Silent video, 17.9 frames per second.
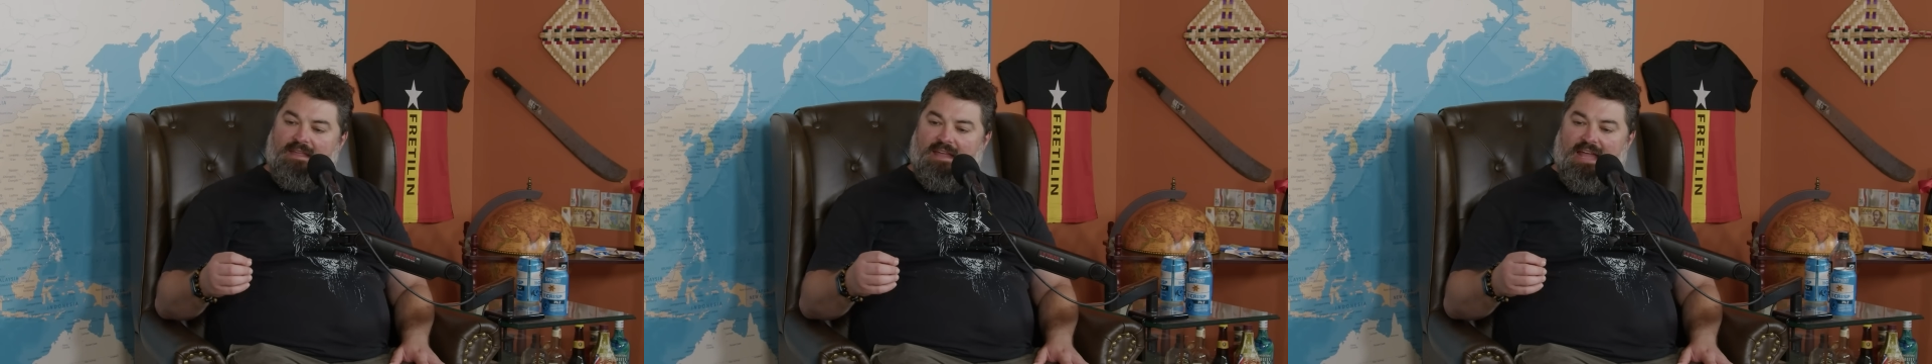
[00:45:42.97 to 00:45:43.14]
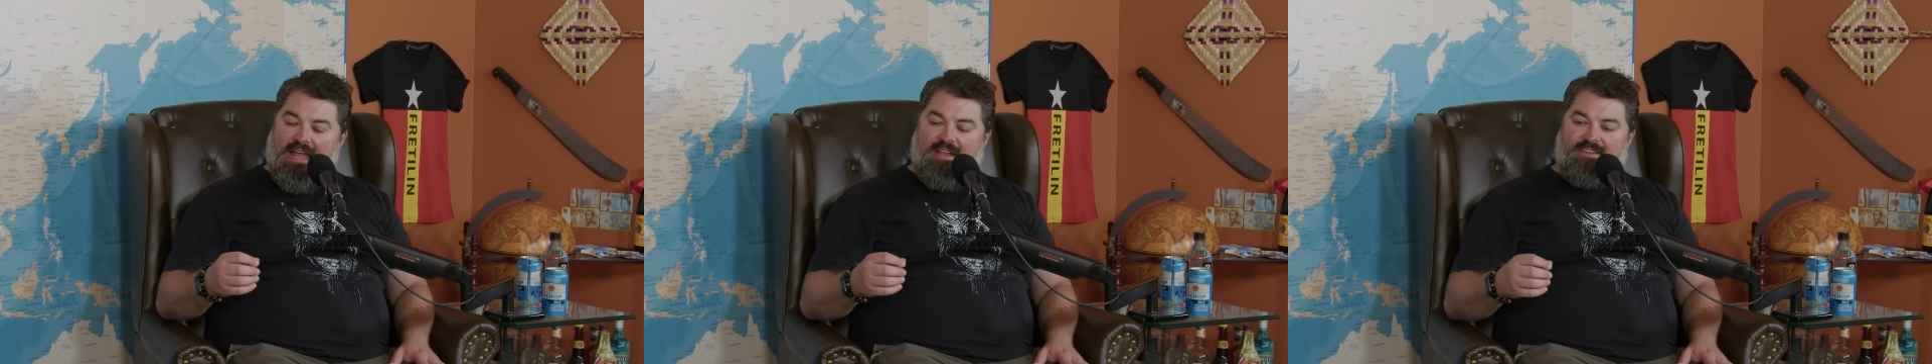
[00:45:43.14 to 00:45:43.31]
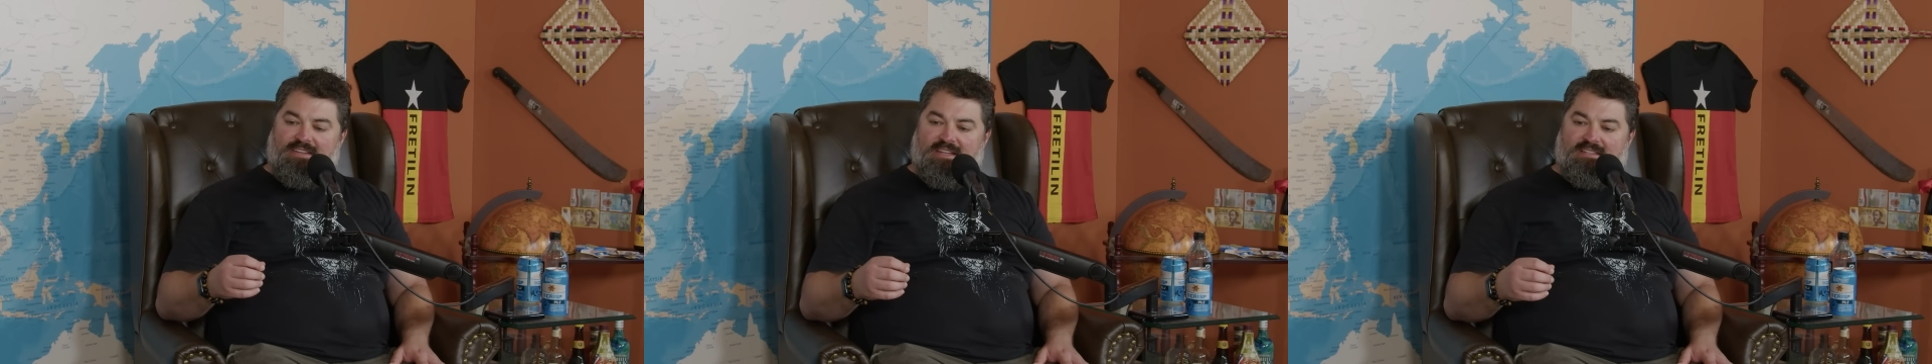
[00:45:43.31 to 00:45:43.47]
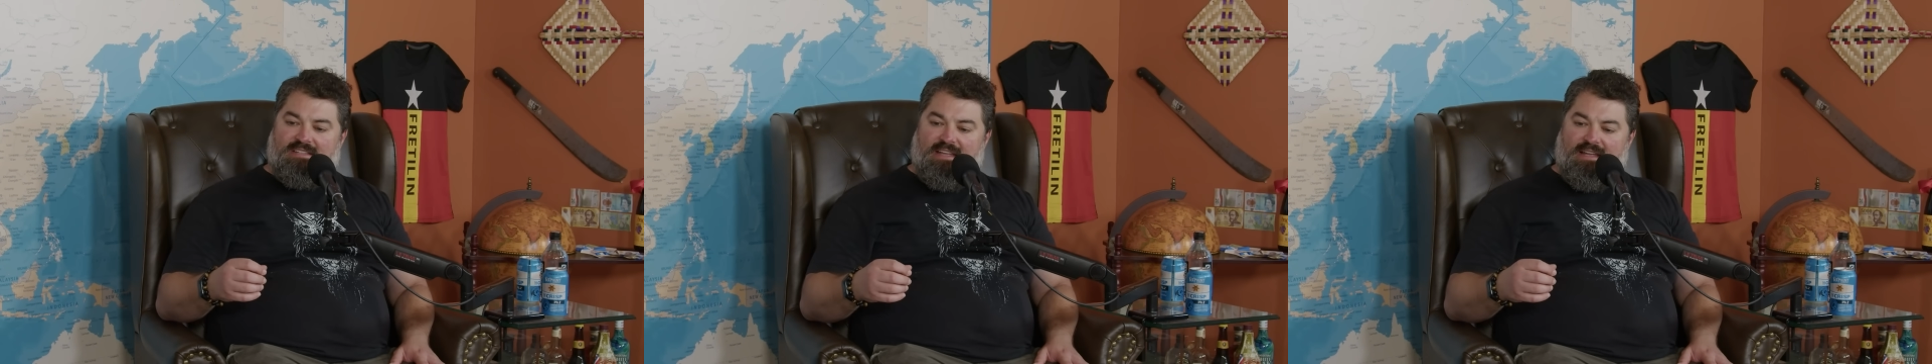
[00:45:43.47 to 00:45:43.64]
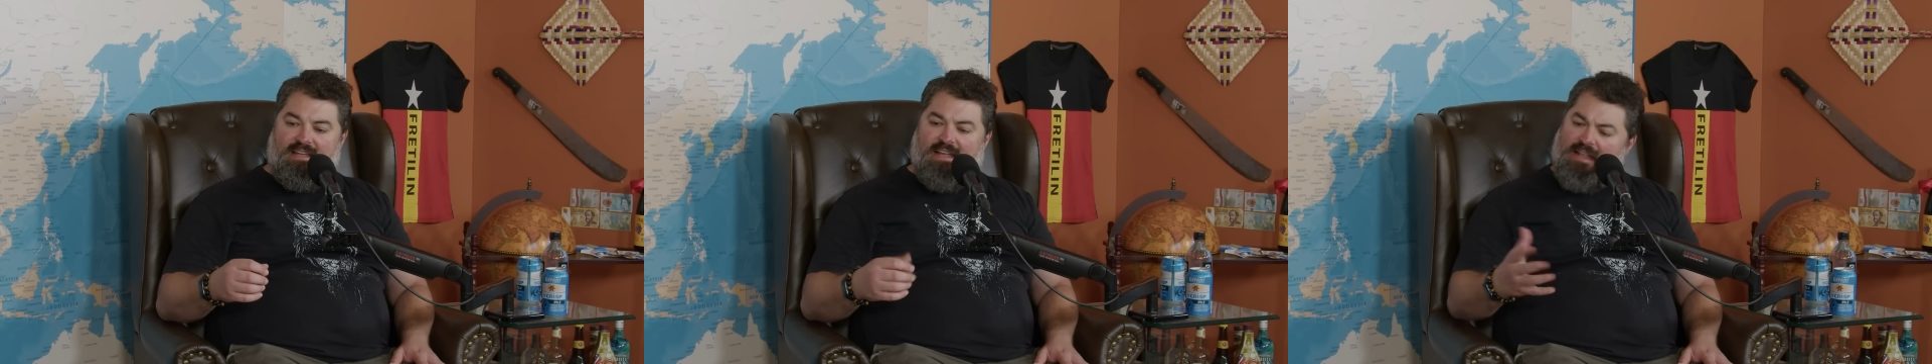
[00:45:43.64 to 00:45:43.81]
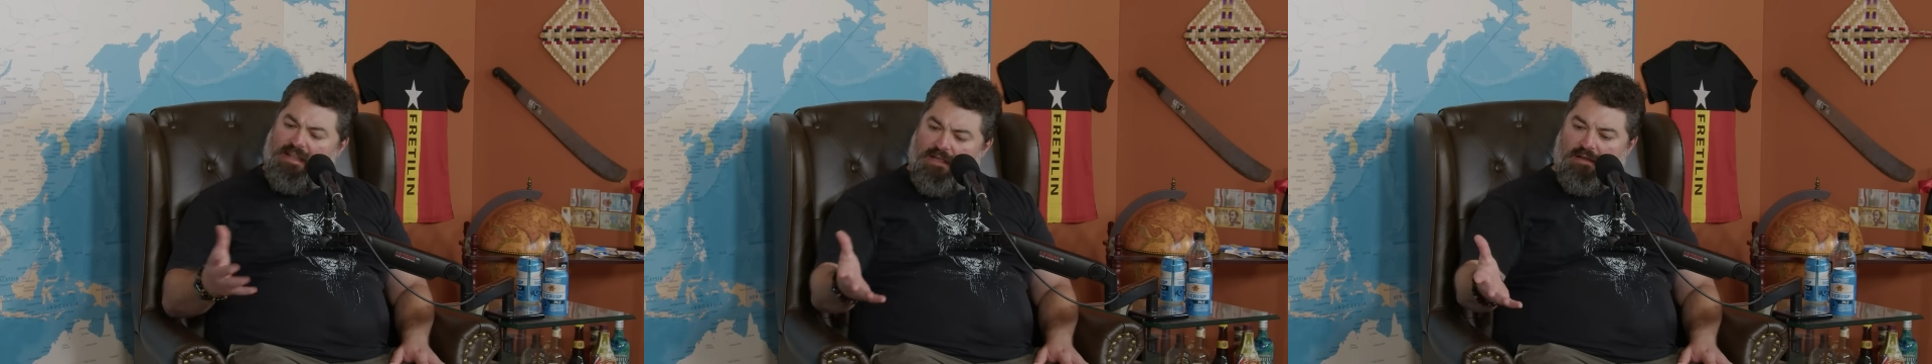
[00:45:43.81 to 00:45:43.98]
And she's
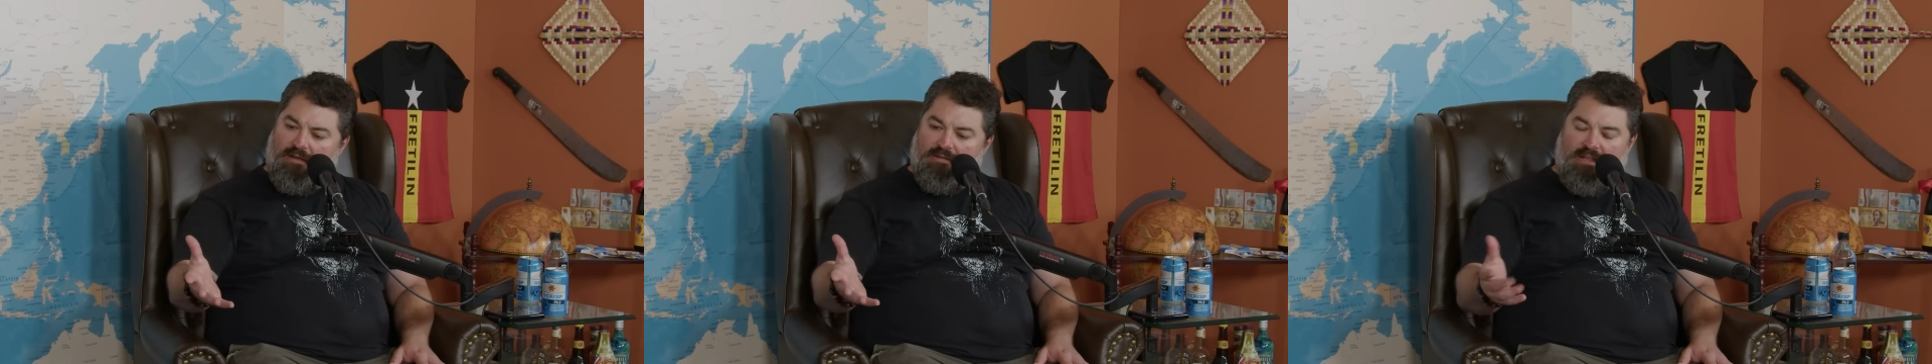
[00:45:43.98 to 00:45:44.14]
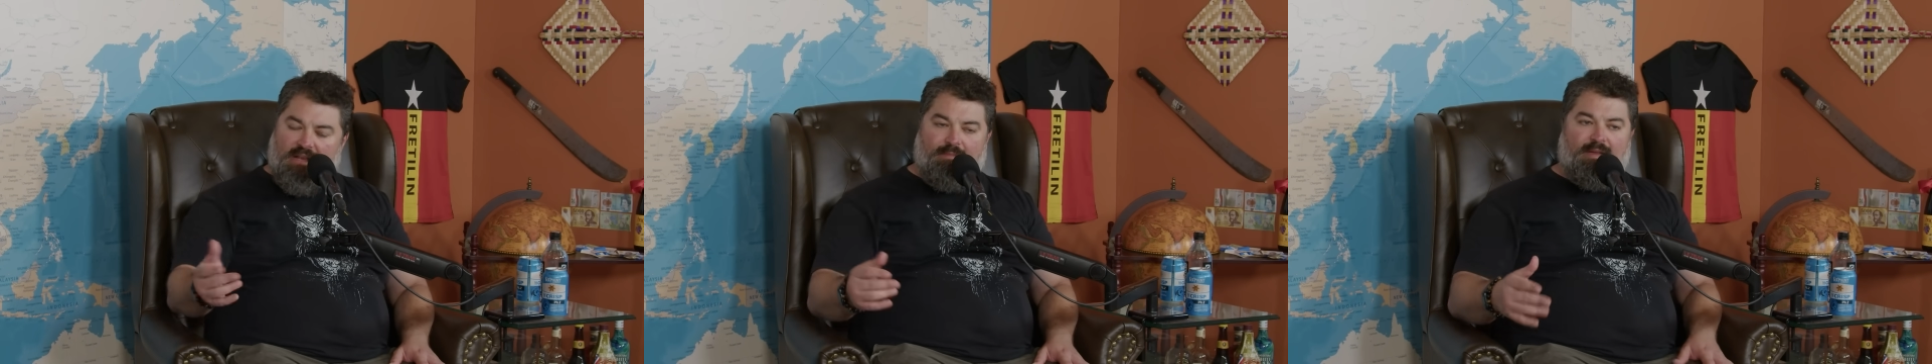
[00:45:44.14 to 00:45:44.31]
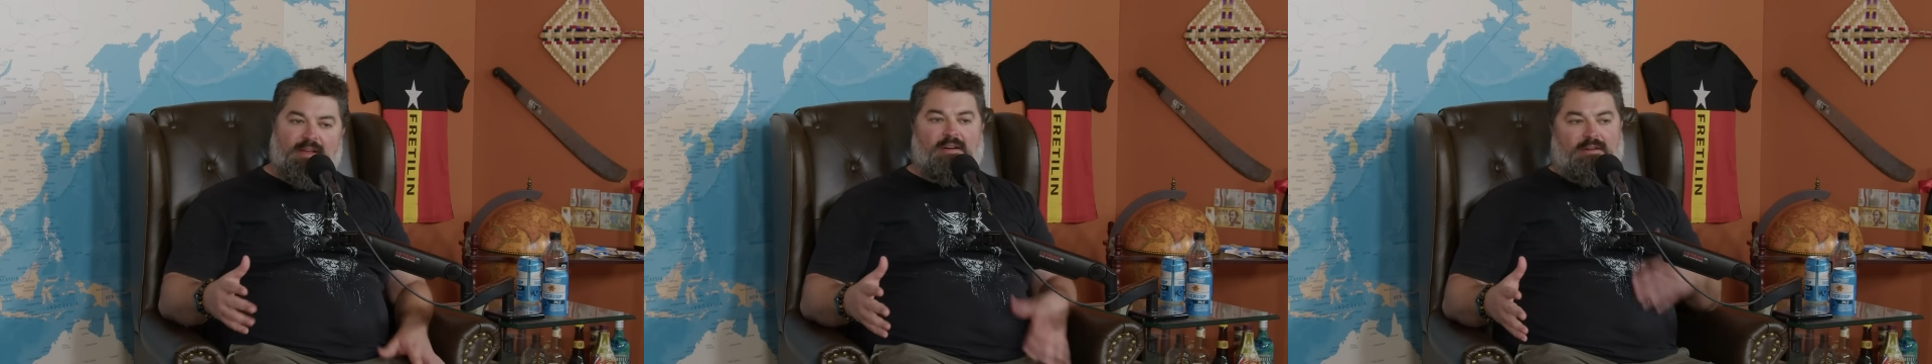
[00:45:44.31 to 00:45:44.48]
like, hello. And I'm like,